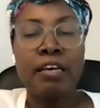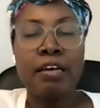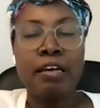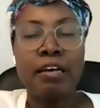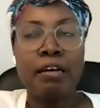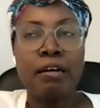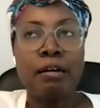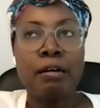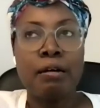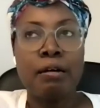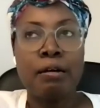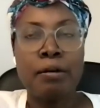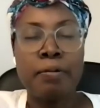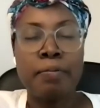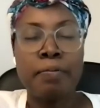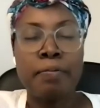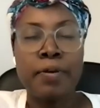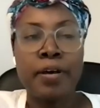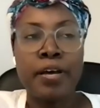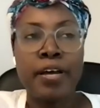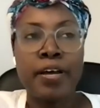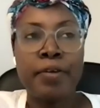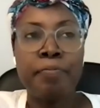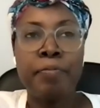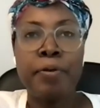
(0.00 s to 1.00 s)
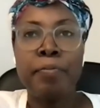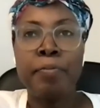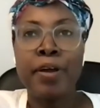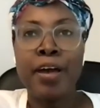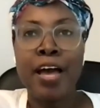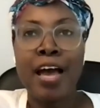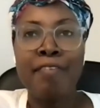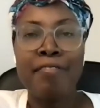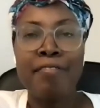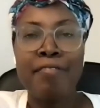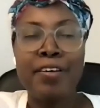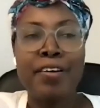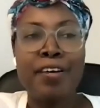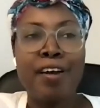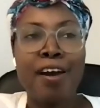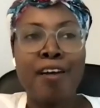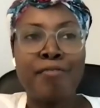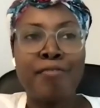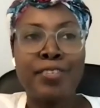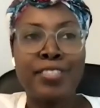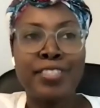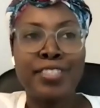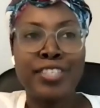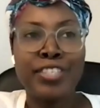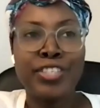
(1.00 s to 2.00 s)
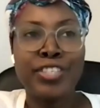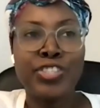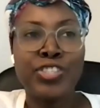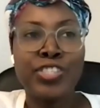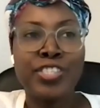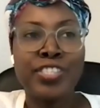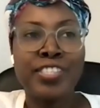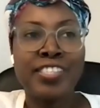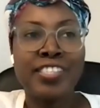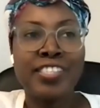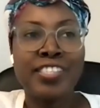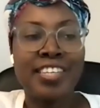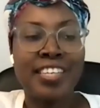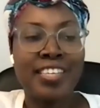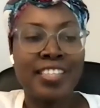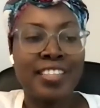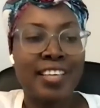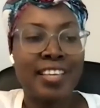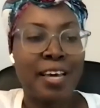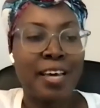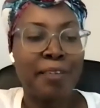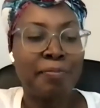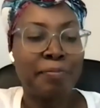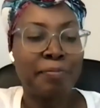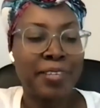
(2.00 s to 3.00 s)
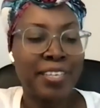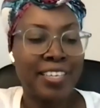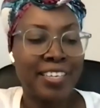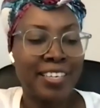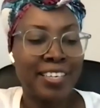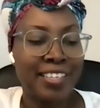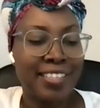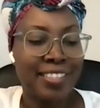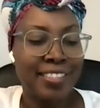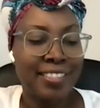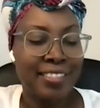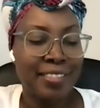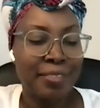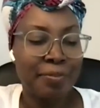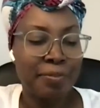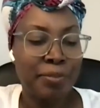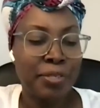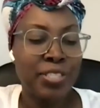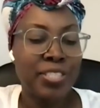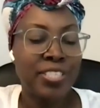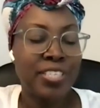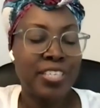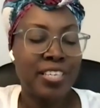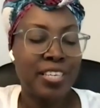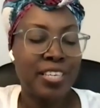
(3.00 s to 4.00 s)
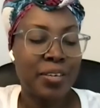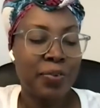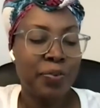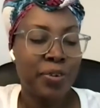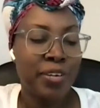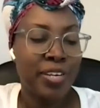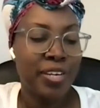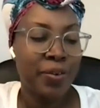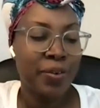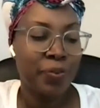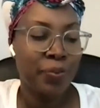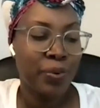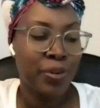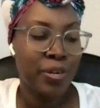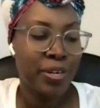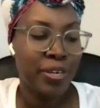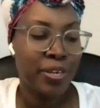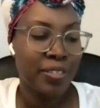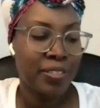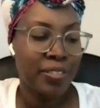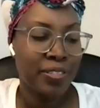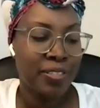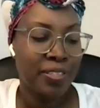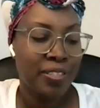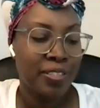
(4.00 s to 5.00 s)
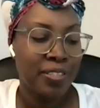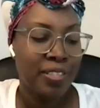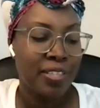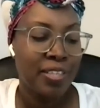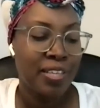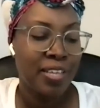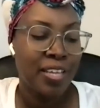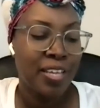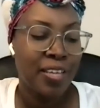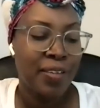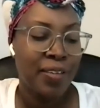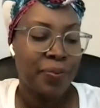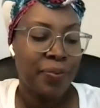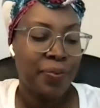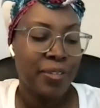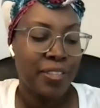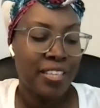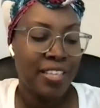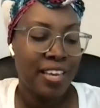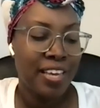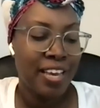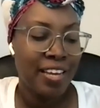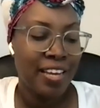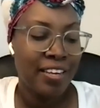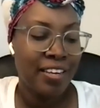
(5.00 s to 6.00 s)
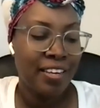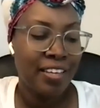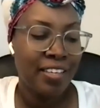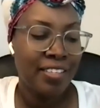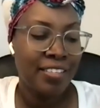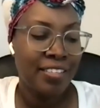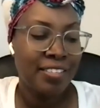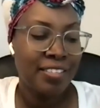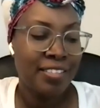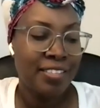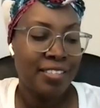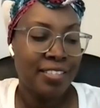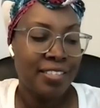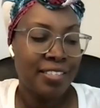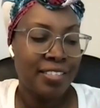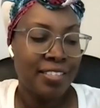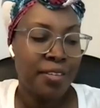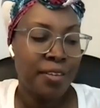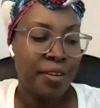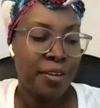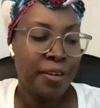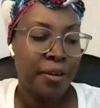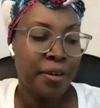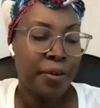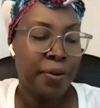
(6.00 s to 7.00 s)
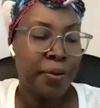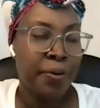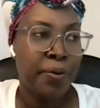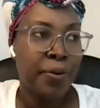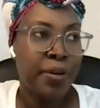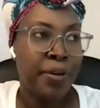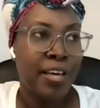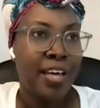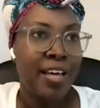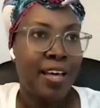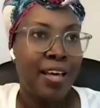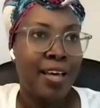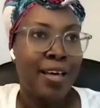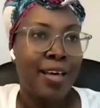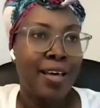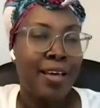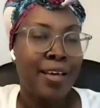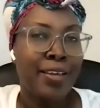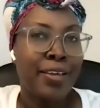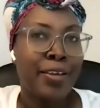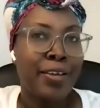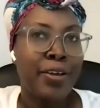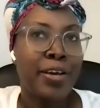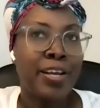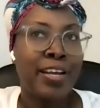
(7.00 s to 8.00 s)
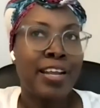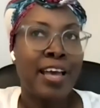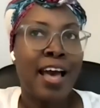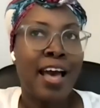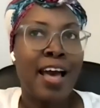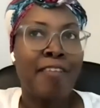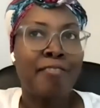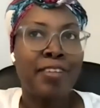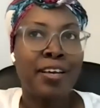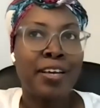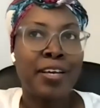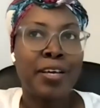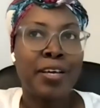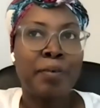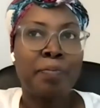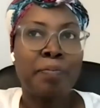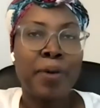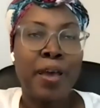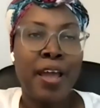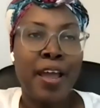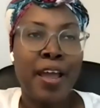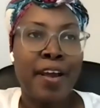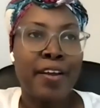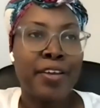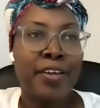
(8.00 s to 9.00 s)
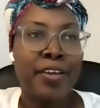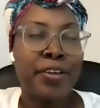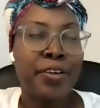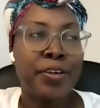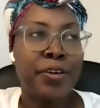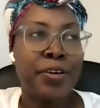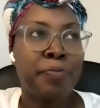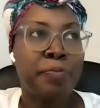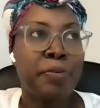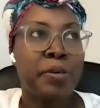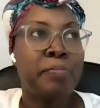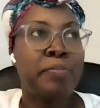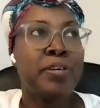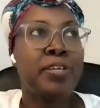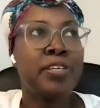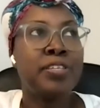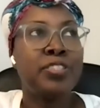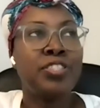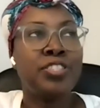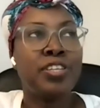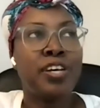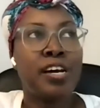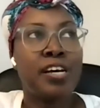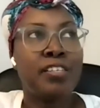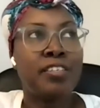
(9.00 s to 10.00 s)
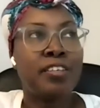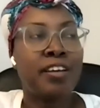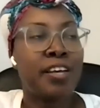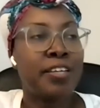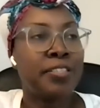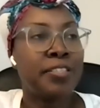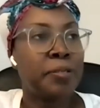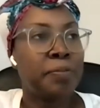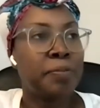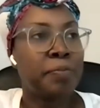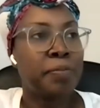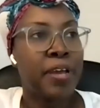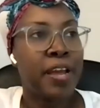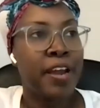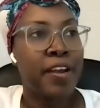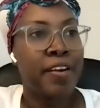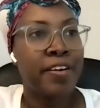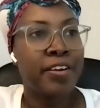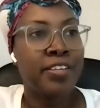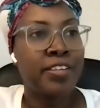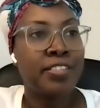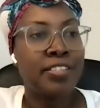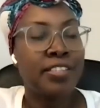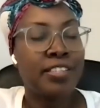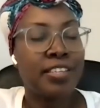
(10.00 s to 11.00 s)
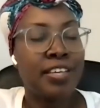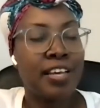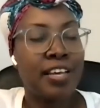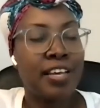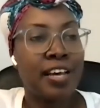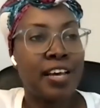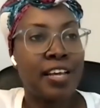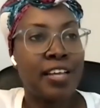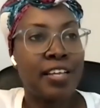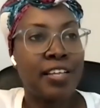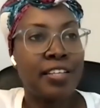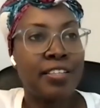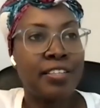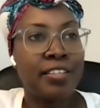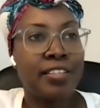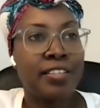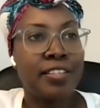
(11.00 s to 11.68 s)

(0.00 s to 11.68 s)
Um, I remember having conversations like that because particularly when I worked with the adolescents, you know, you know, I'd have like a parent, you know, maybe a child lost a parent and